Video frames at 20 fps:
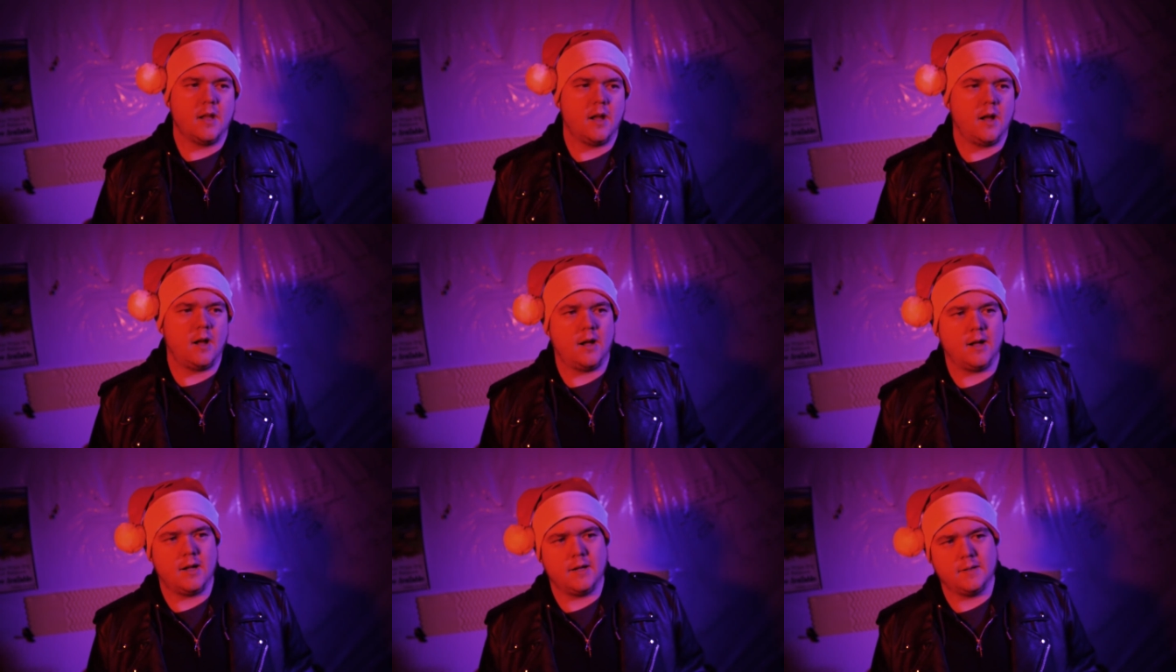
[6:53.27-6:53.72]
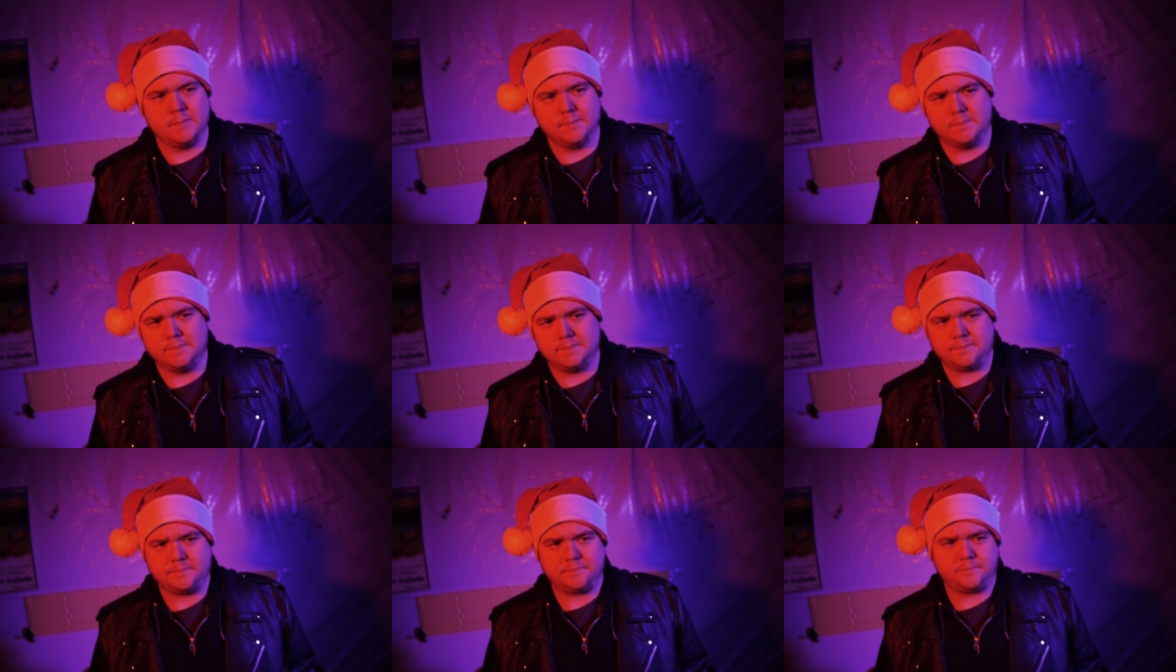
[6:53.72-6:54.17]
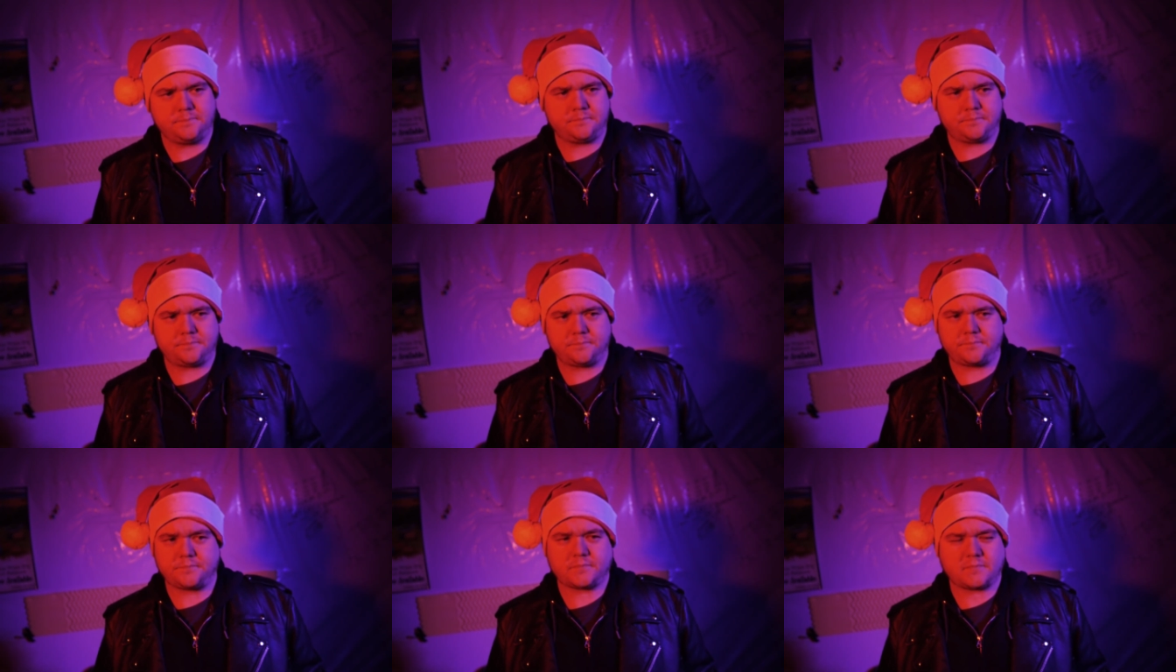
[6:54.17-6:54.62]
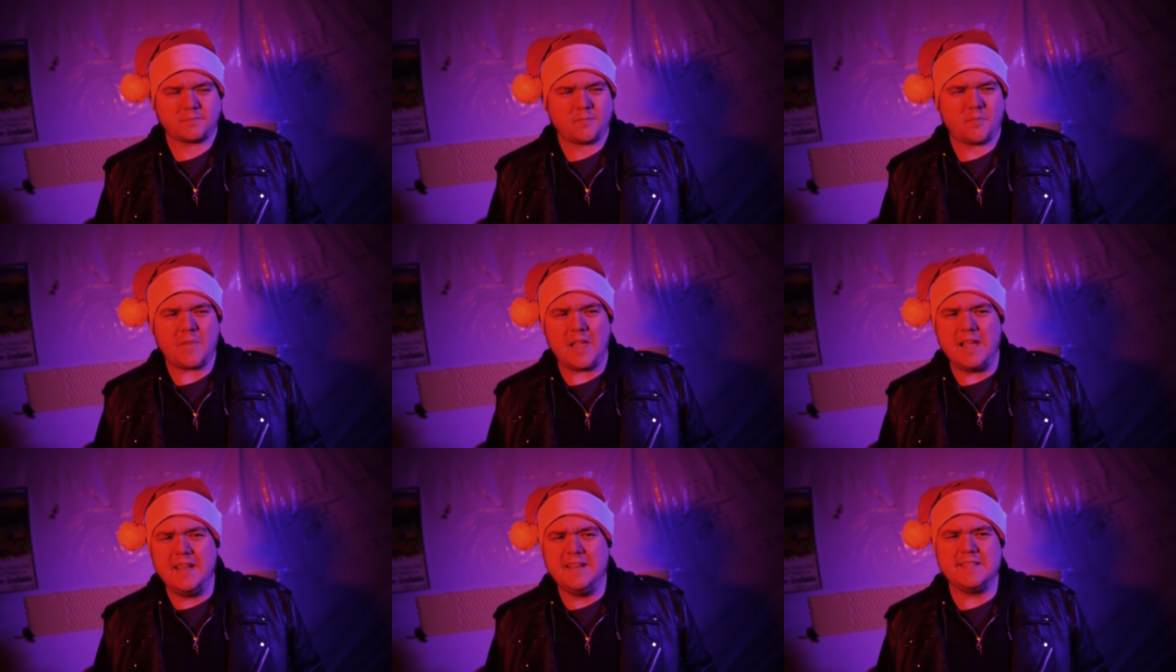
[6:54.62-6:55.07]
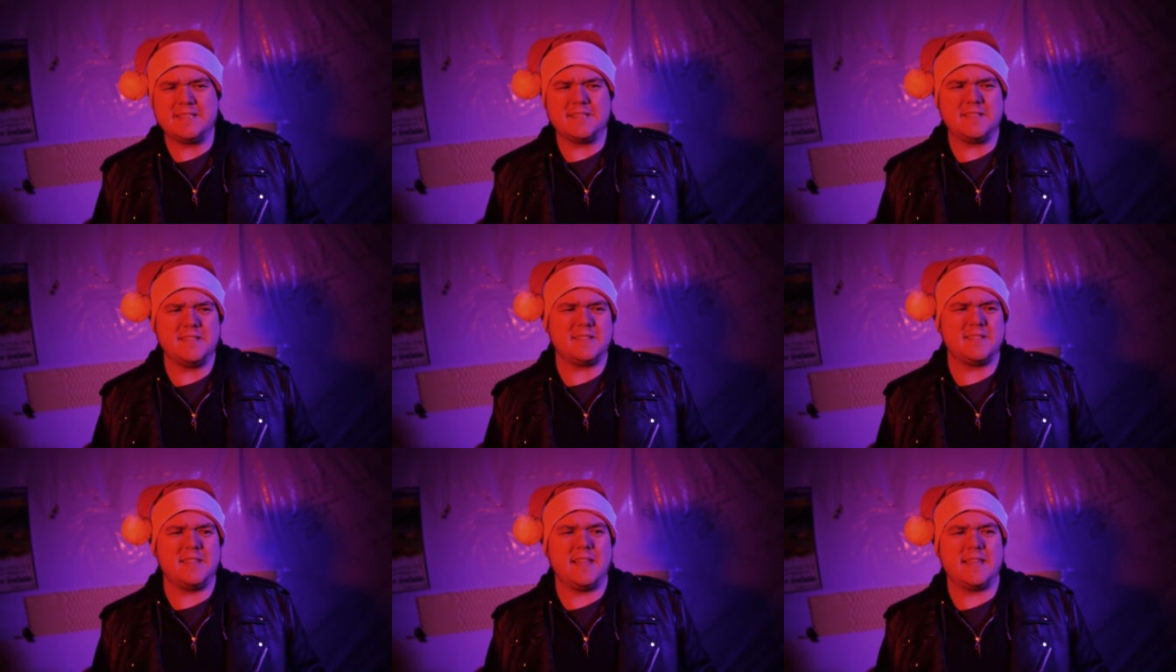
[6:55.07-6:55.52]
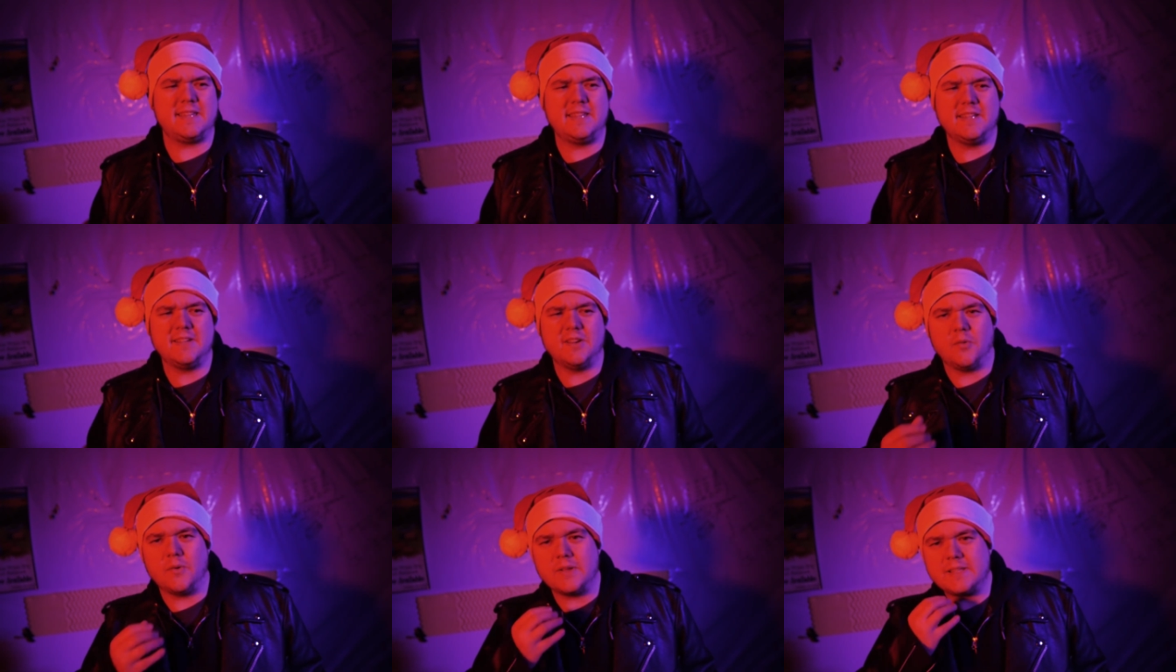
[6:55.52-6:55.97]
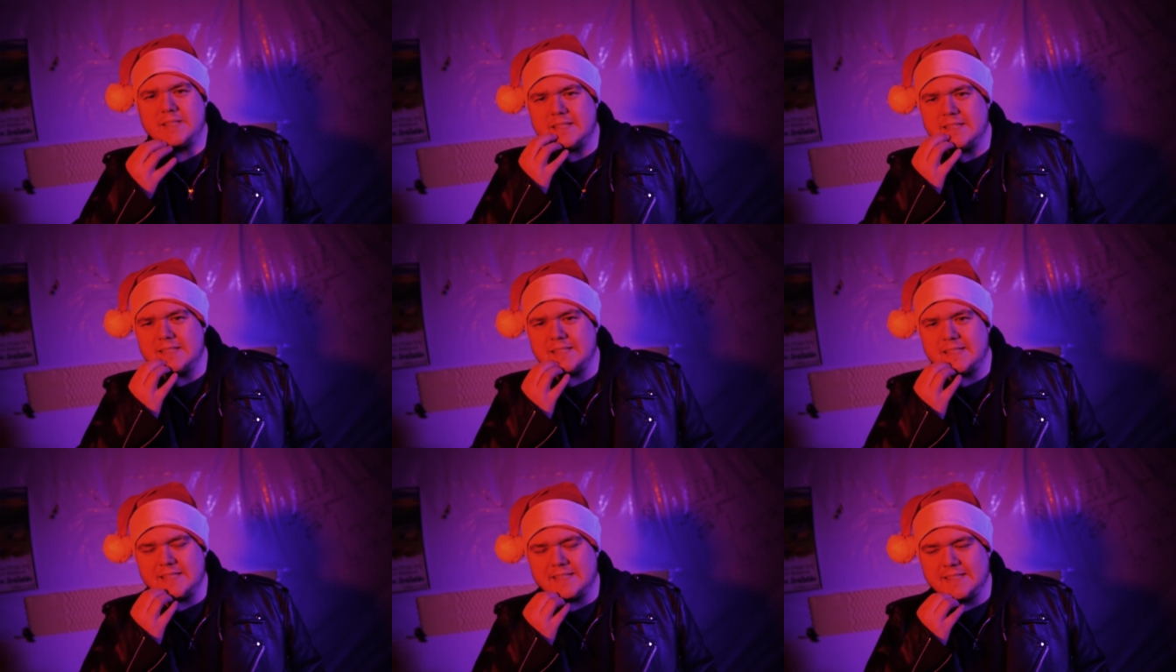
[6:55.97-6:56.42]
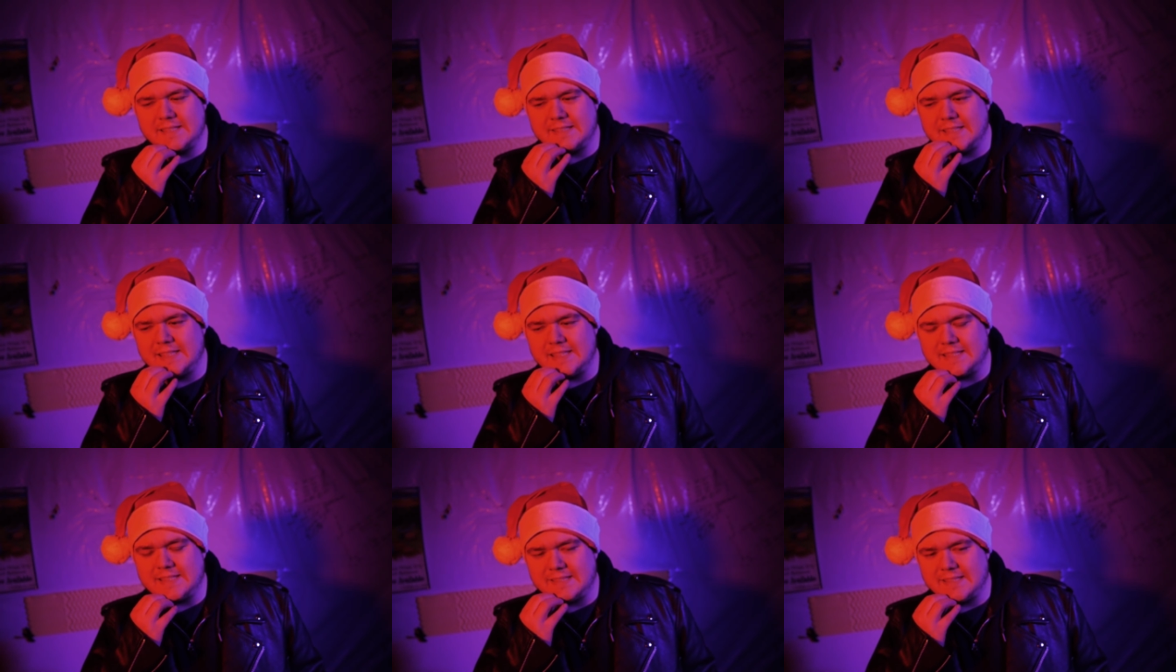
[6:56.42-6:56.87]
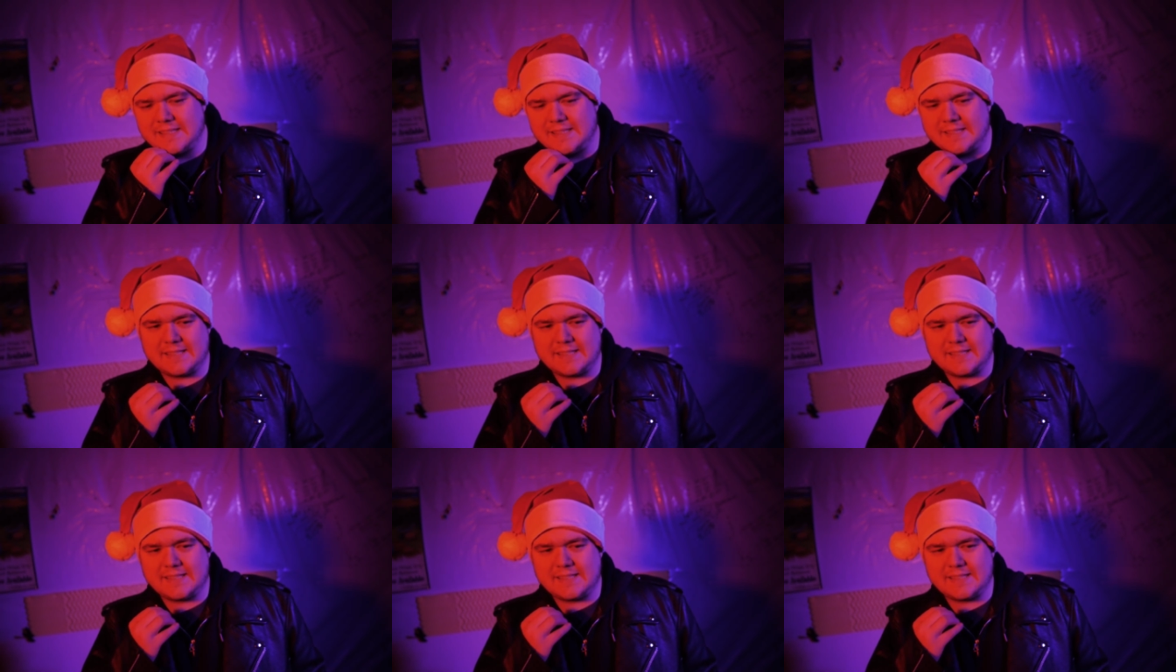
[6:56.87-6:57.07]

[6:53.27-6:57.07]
Um, and it's just like you know, it's just the this,